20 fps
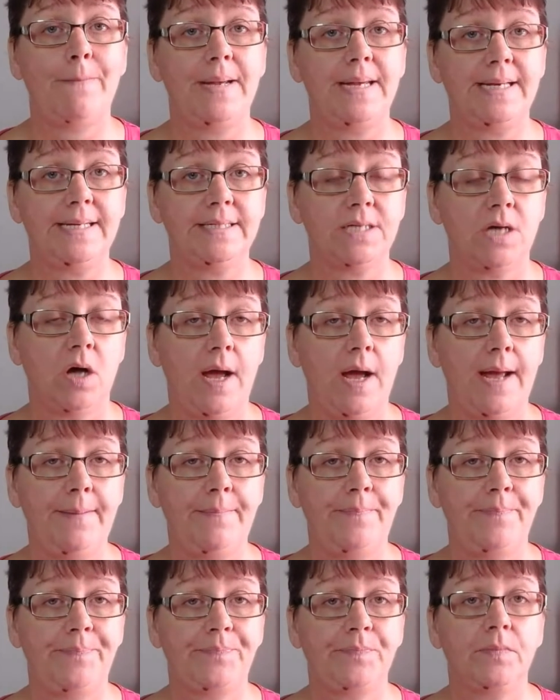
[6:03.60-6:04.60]
PSI,
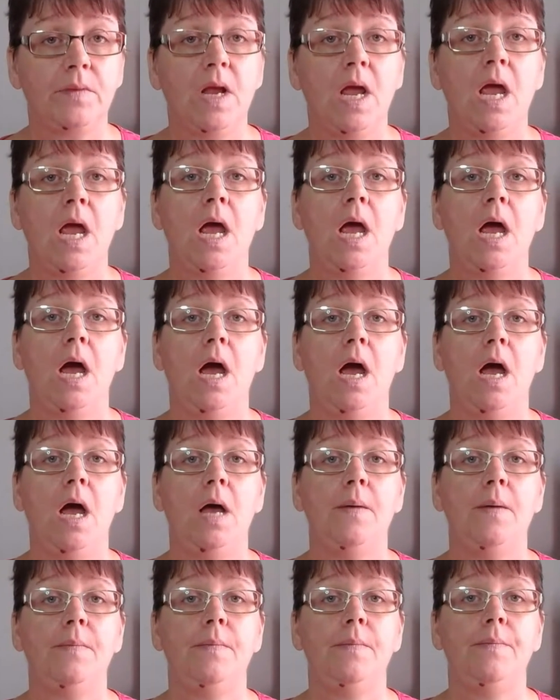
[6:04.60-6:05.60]

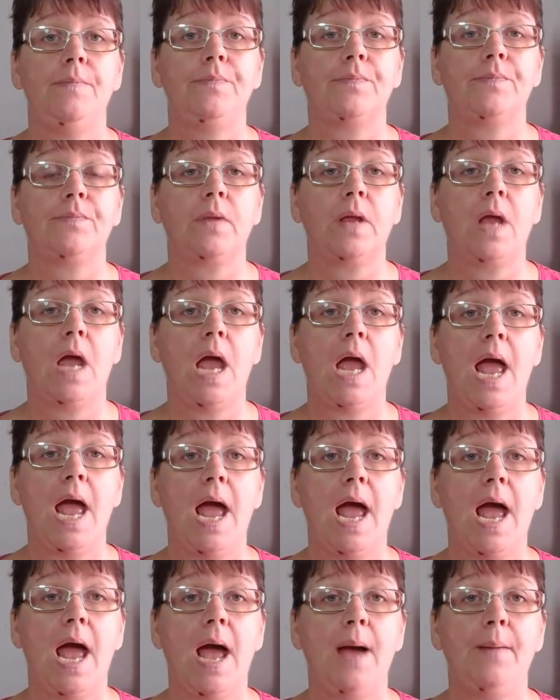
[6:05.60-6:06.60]
pounds
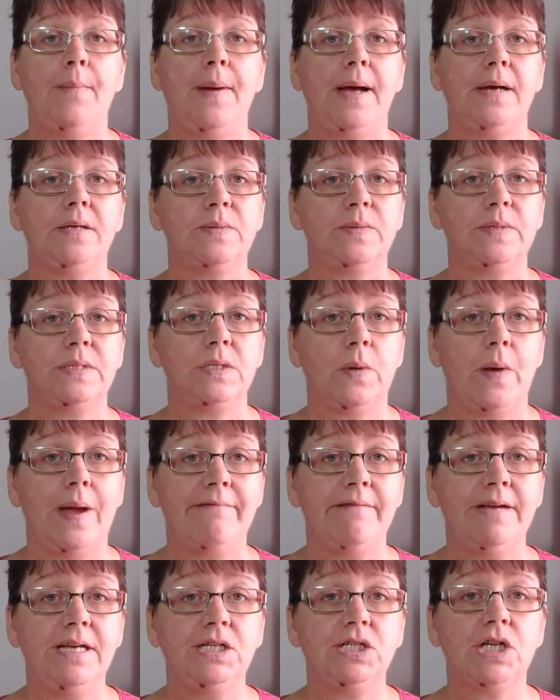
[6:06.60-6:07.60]
per
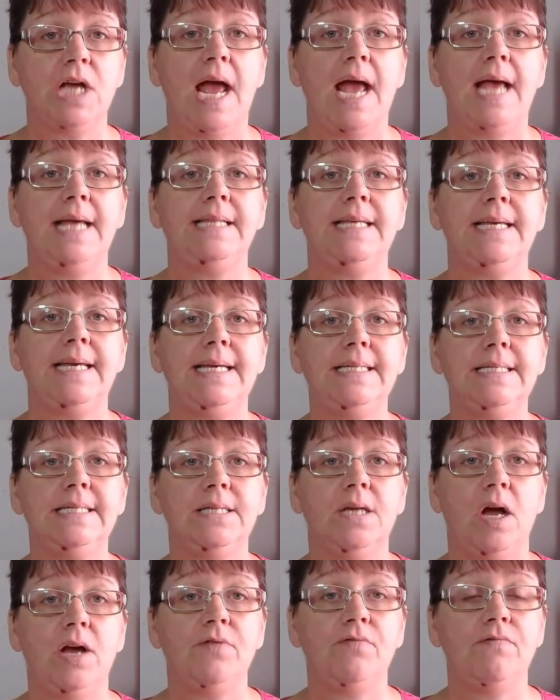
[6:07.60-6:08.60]
square inch, and the
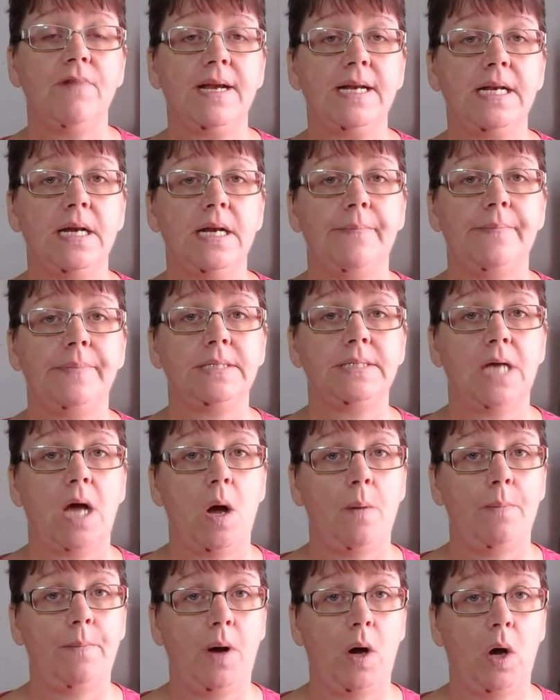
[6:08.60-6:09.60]
inside red numbers
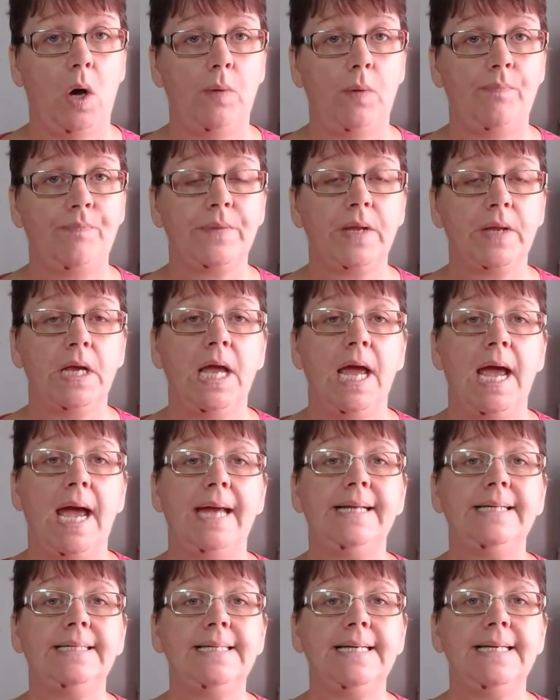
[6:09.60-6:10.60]
are bar.
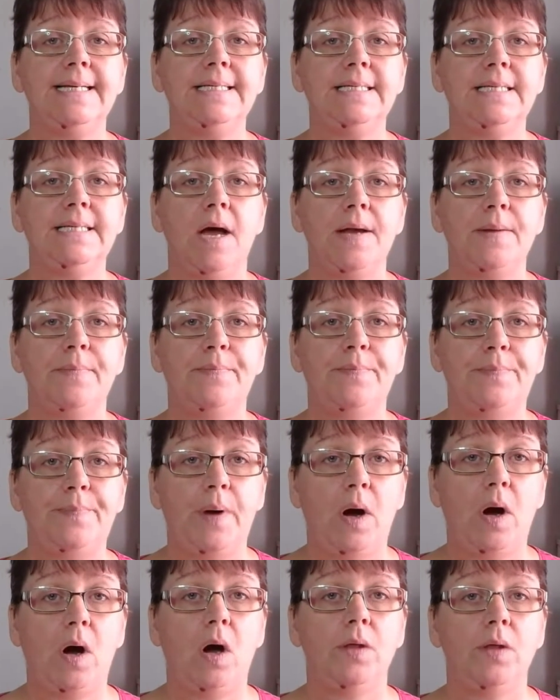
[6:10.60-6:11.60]
And it's the inside
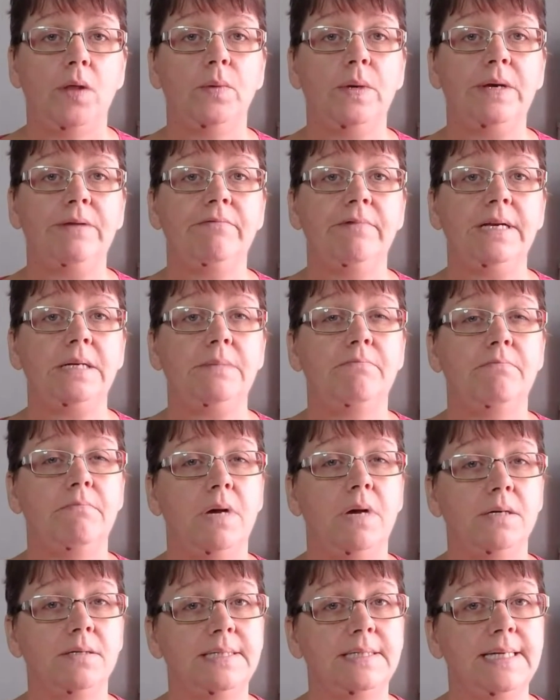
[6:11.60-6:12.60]
bar that we read
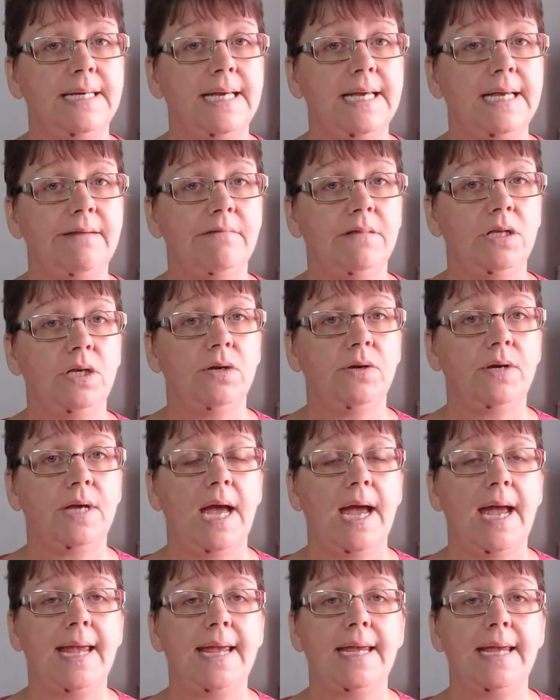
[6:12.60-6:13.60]
mostly here in the
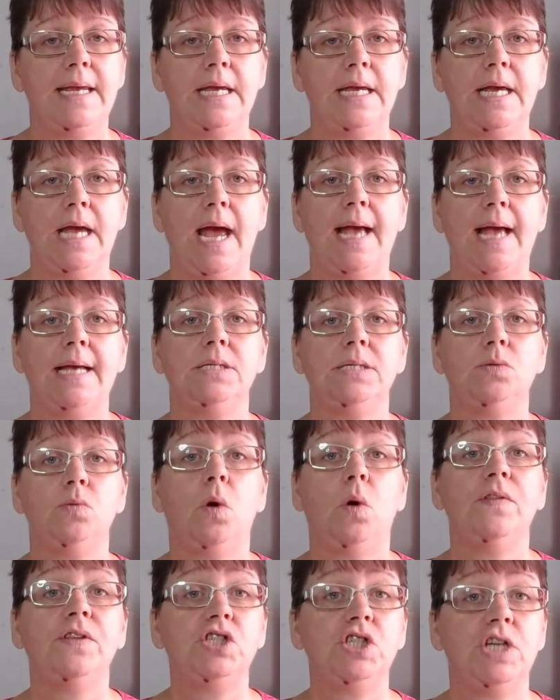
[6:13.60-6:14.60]
UK and
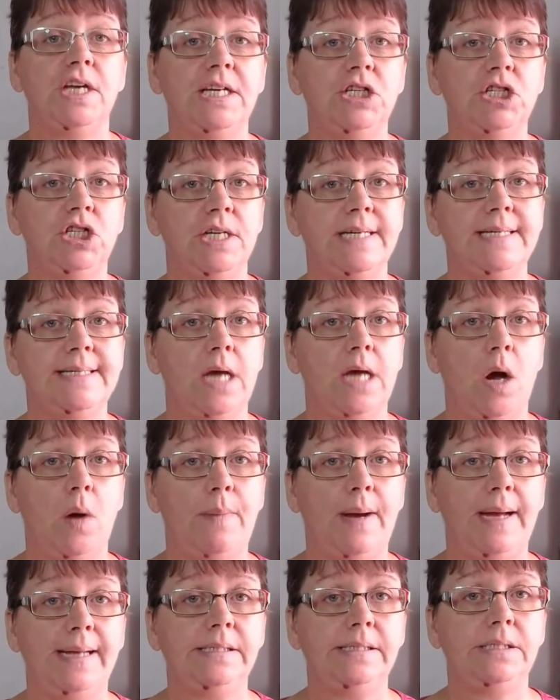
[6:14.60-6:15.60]
what the cheat sheets are
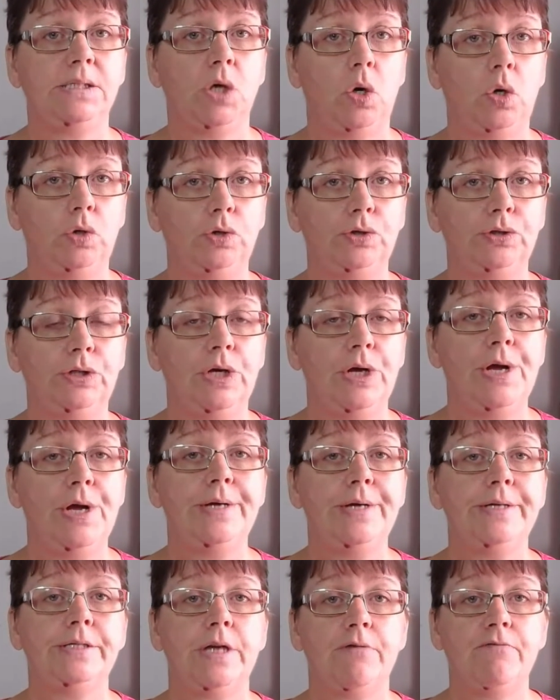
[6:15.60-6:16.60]
based on.
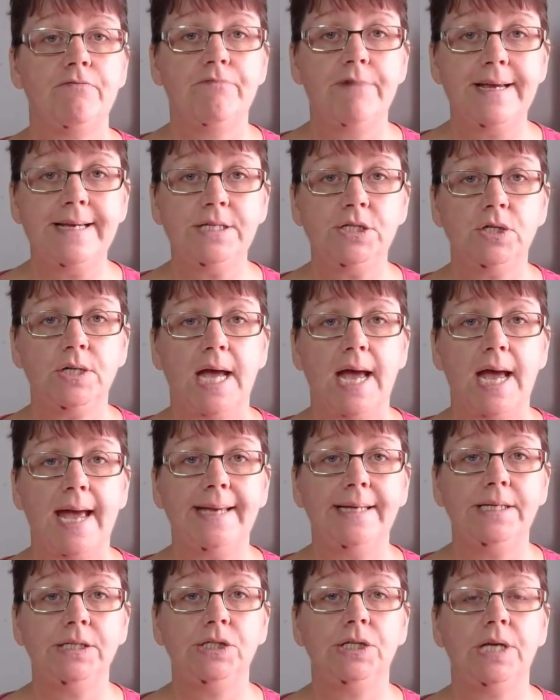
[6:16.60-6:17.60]
So read your
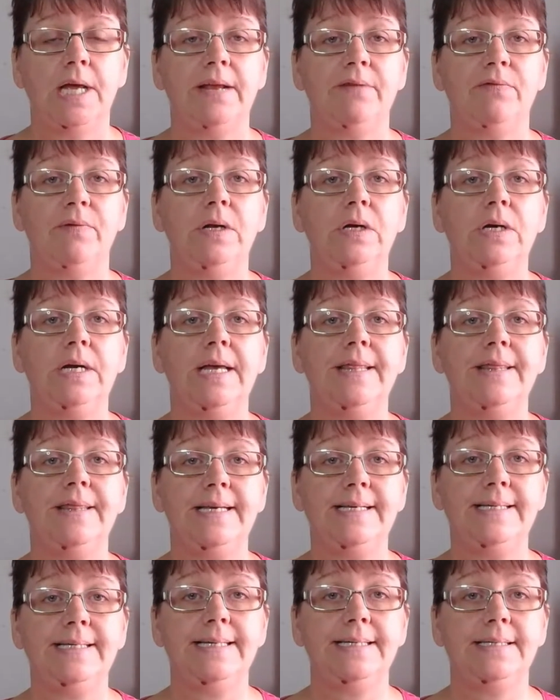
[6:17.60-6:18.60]
gauge, and if we look at
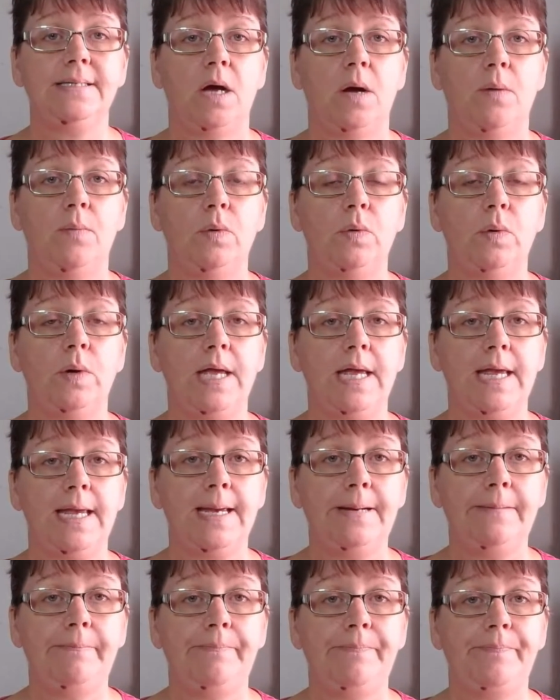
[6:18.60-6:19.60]
this example
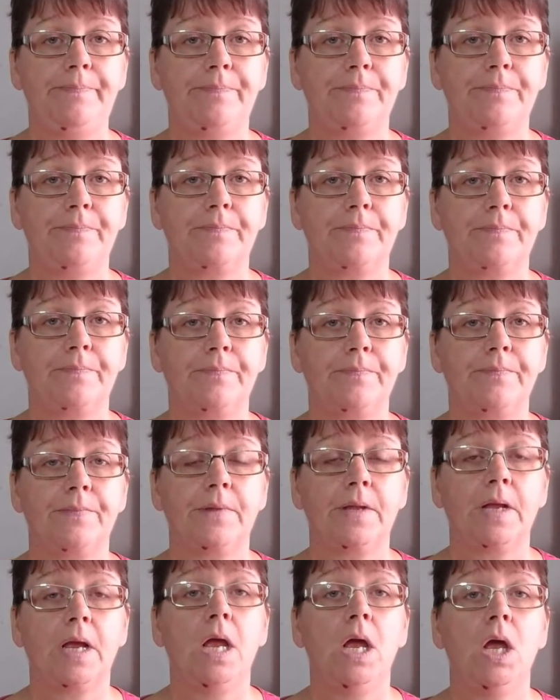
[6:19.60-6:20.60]
here,
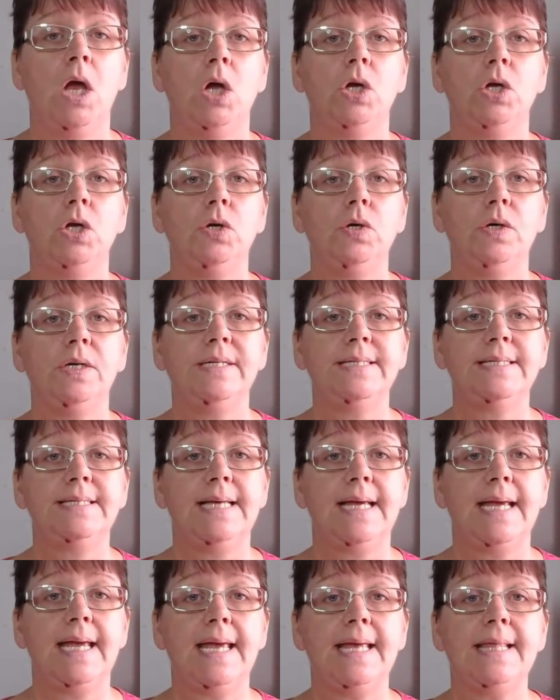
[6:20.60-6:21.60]
you can
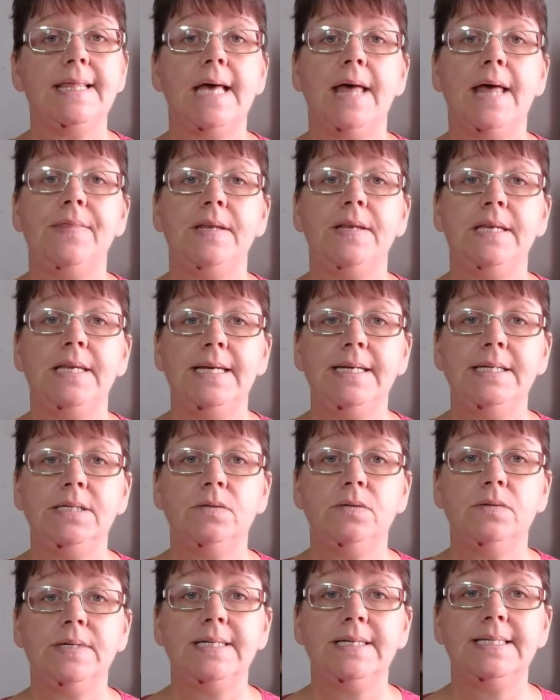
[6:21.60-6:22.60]
see that the
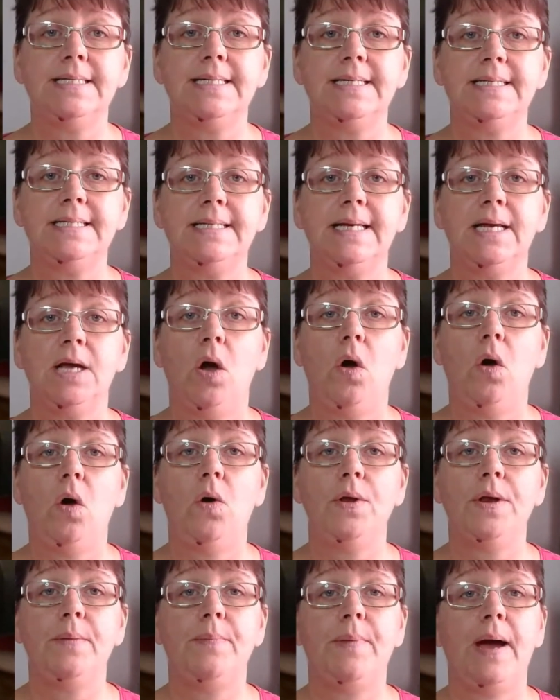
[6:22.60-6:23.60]
needle is sitting
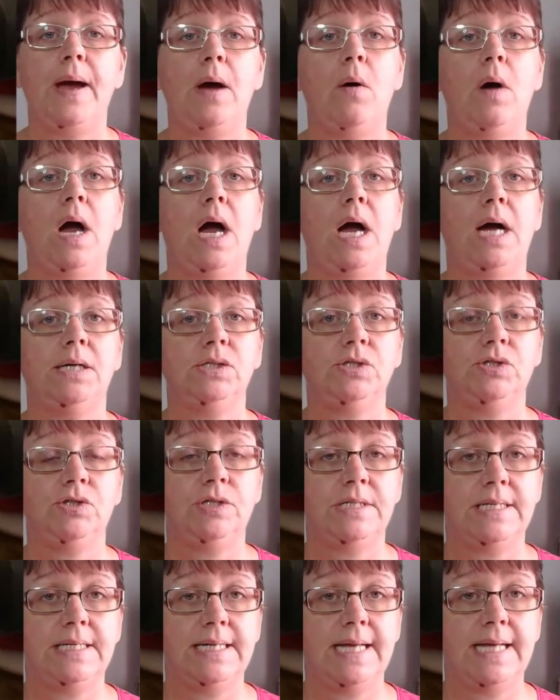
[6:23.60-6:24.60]
on about
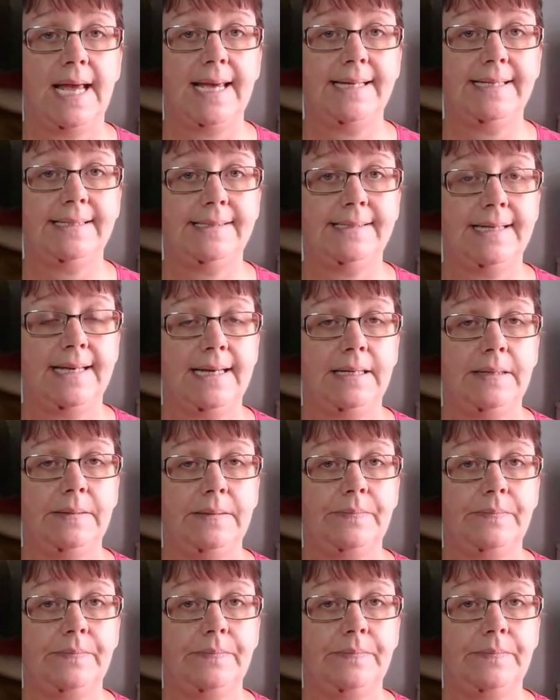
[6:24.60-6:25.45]
118.